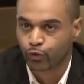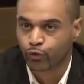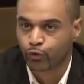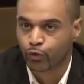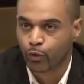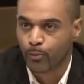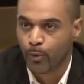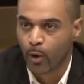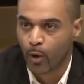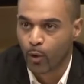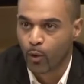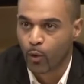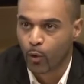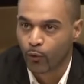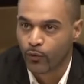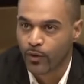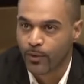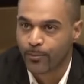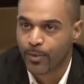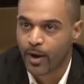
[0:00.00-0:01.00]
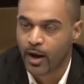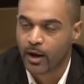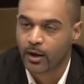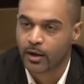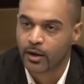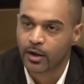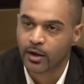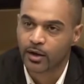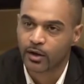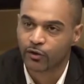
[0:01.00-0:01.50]
are societies for
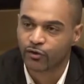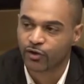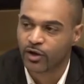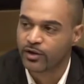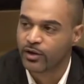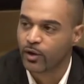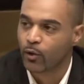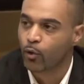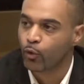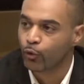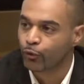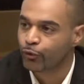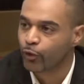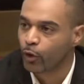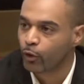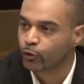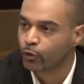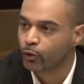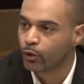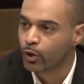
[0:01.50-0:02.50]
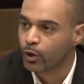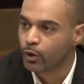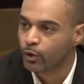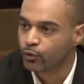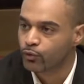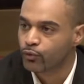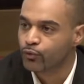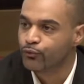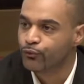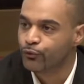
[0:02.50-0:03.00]
which we are
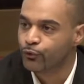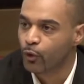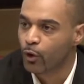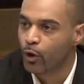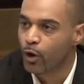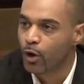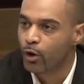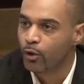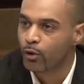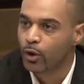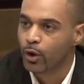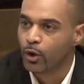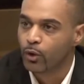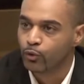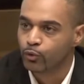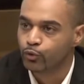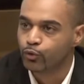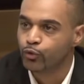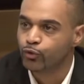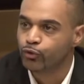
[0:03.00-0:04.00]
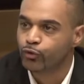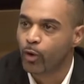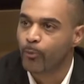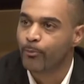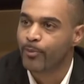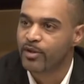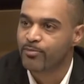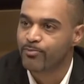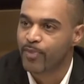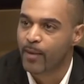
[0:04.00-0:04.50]
fighting because we're
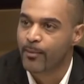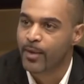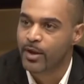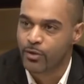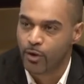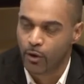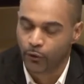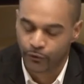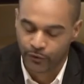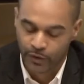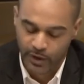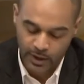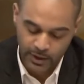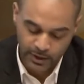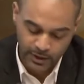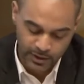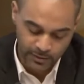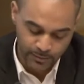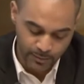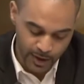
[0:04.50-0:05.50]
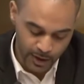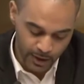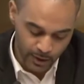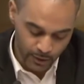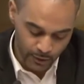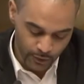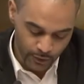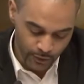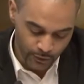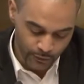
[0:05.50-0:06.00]
not in the center of
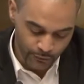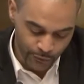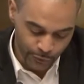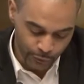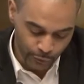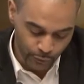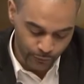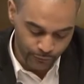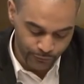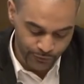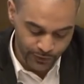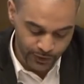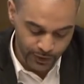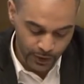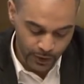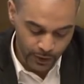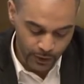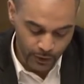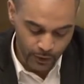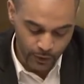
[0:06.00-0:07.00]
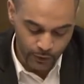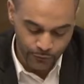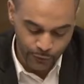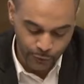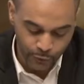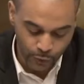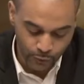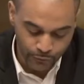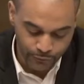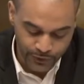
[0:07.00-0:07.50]
this t- permanent
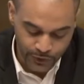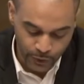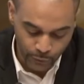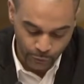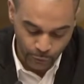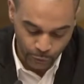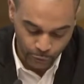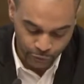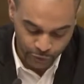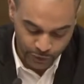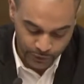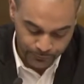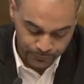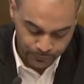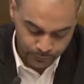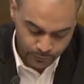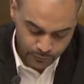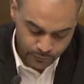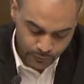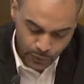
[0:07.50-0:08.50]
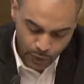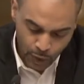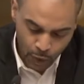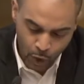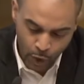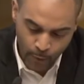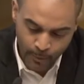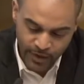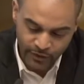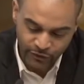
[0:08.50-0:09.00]
turmoil that is
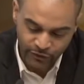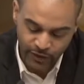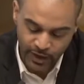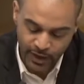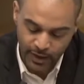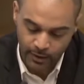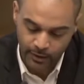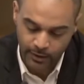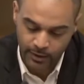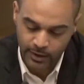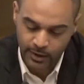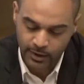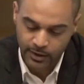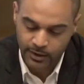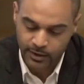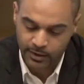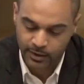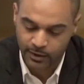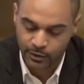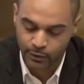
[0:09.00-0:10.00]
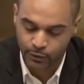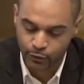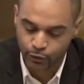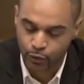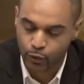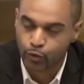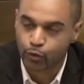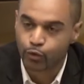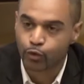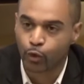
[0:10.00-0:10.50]
making your life
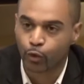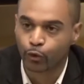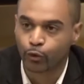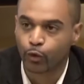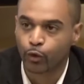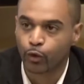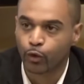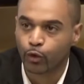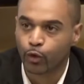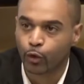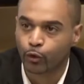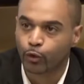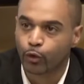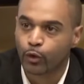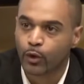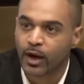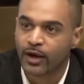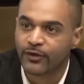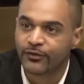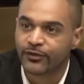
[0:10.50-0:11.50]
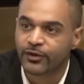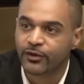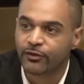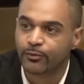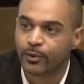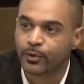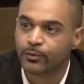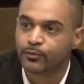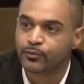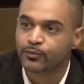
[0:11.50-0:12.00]
a misery and endangering
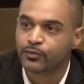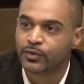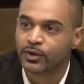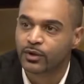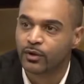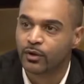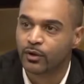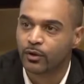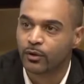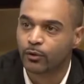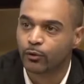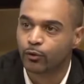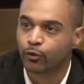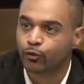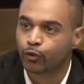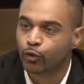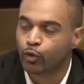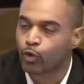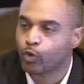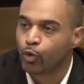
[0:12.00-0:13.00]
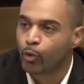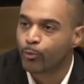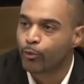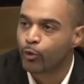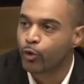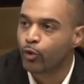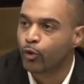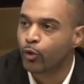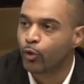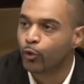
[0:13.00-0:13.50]
it. So
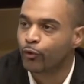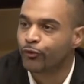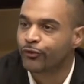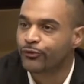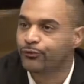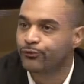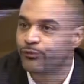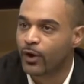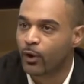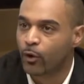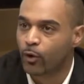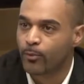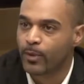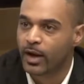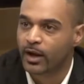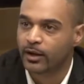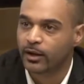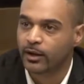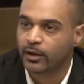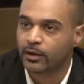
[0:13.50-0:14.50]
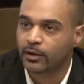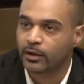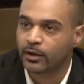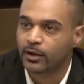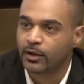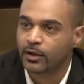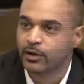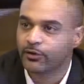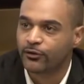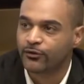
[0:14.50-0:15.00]
at SOS Racisme, we
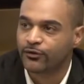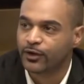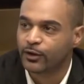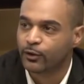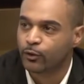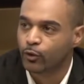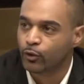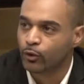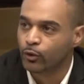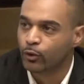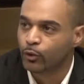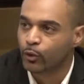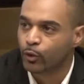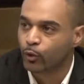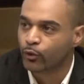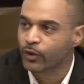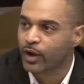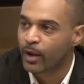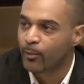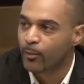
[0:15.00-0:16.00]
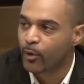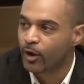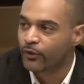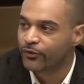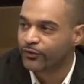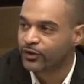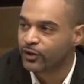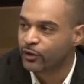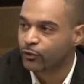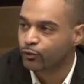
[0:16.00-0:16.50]
fight against racism,
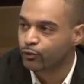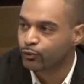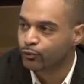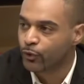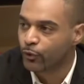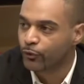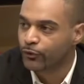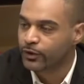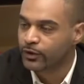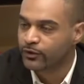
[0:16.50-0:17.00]
and we can also